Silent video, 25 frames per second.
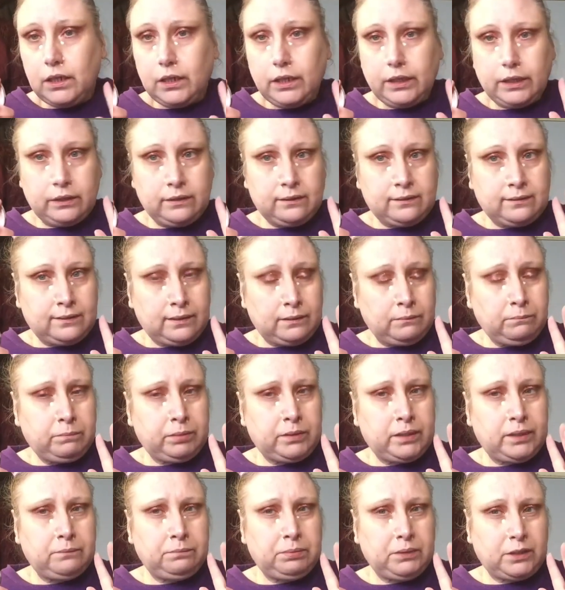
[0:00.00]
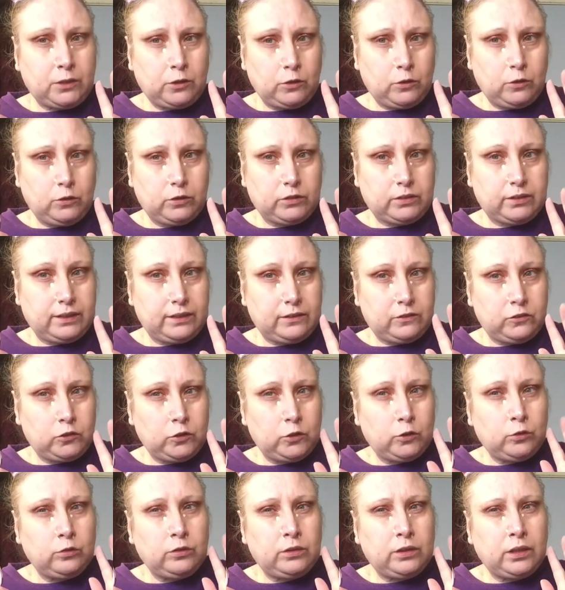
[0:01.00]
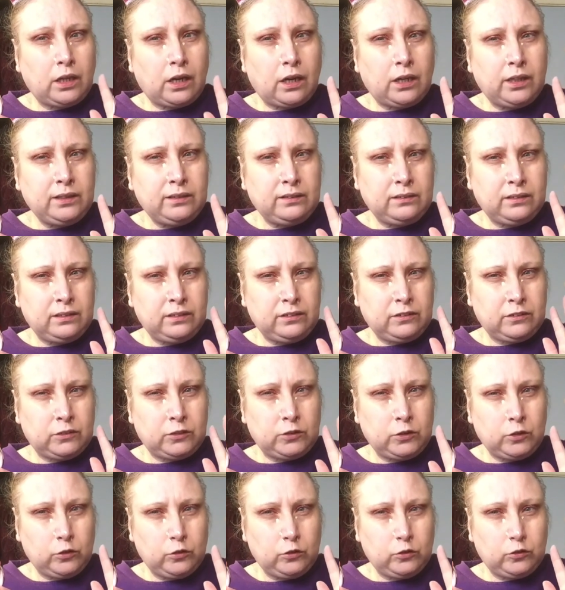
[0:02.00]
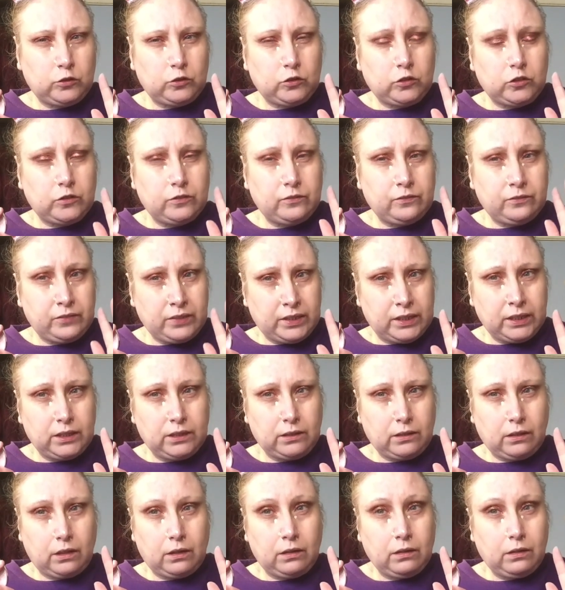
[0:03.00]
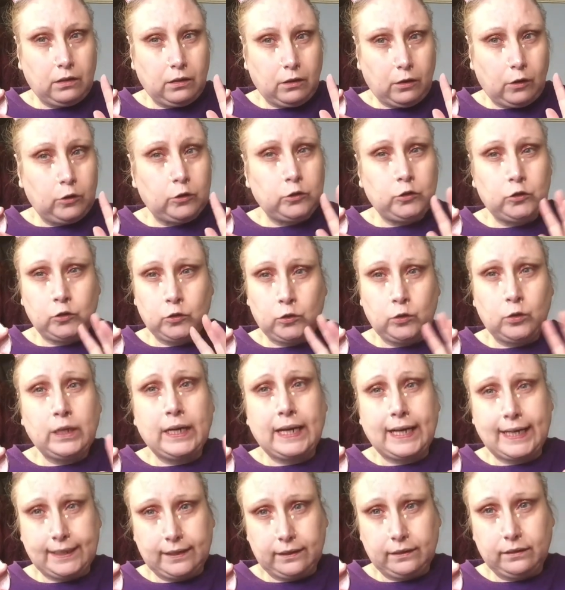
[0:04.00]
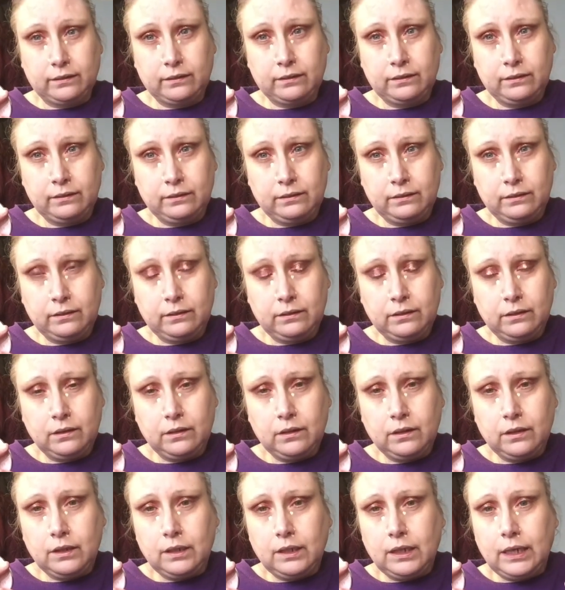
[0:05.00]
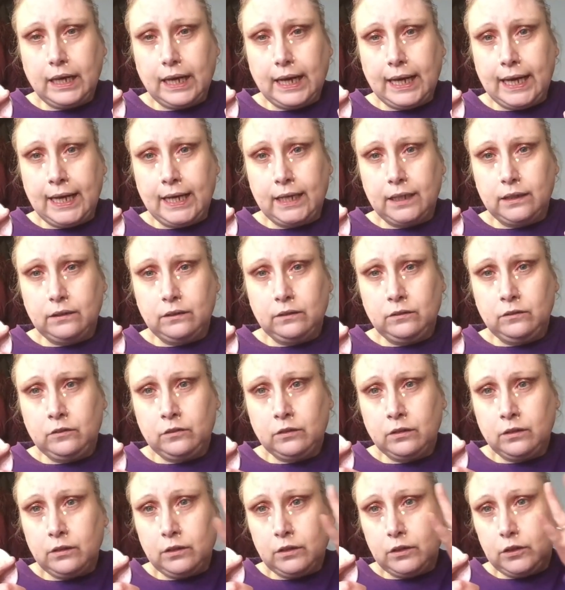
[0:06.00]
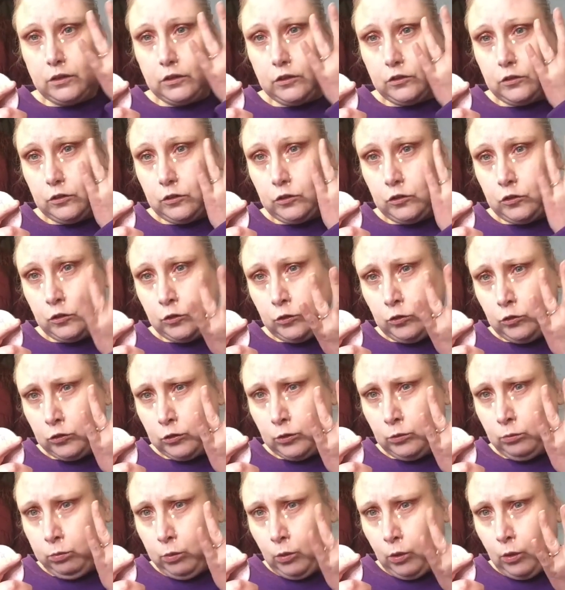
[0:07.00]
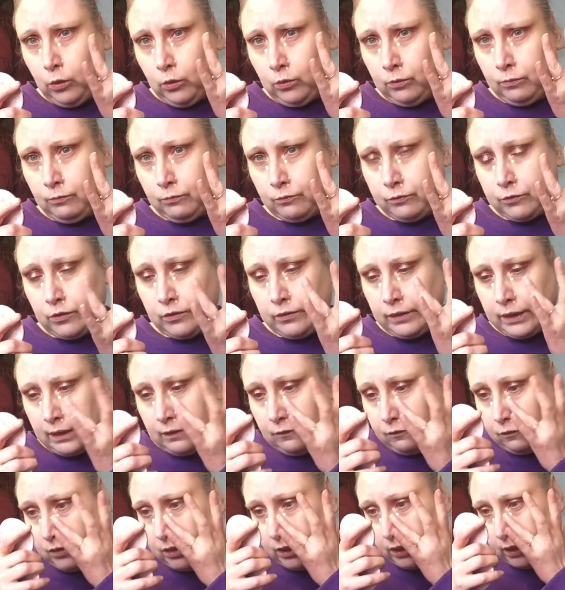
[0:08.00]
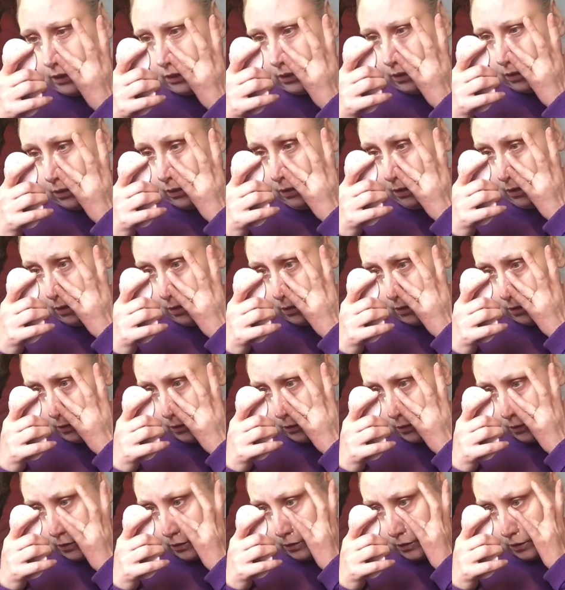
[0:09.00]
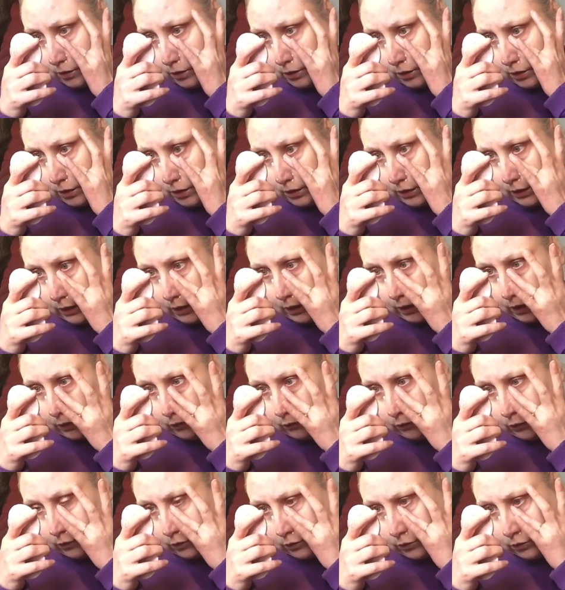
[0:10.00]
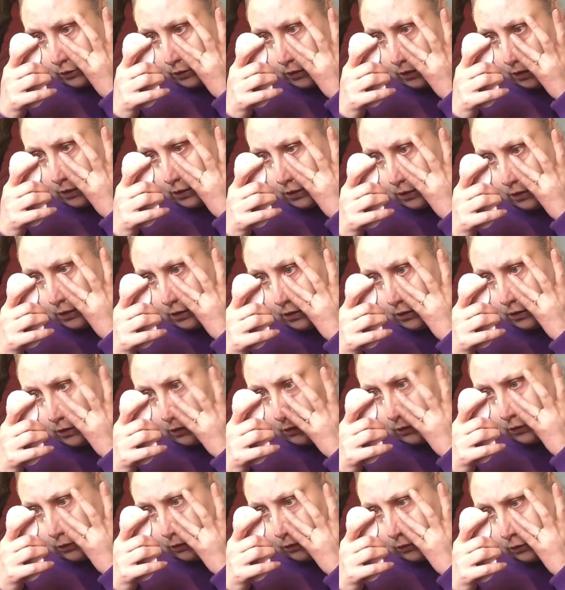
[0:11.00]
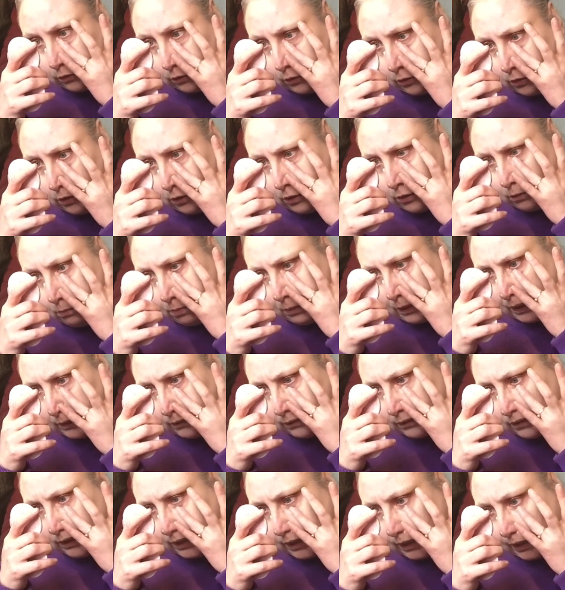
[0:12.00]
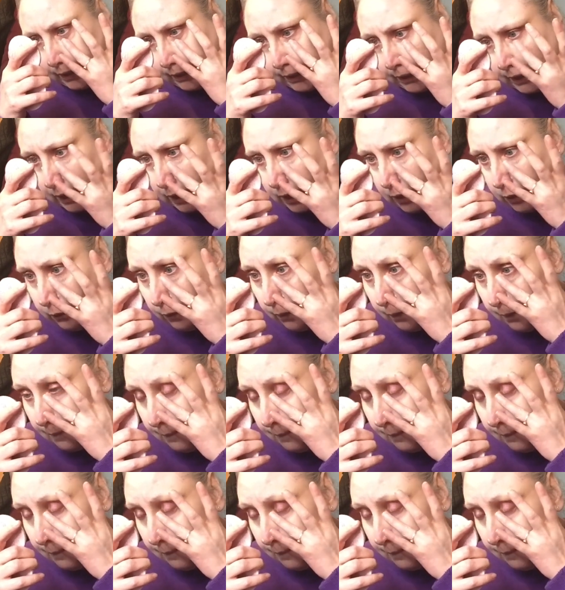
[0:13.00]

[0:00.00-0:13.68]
is simply because it's your lightest touch finger on your hand. And use the warmth of that finger and just start patting it. Now,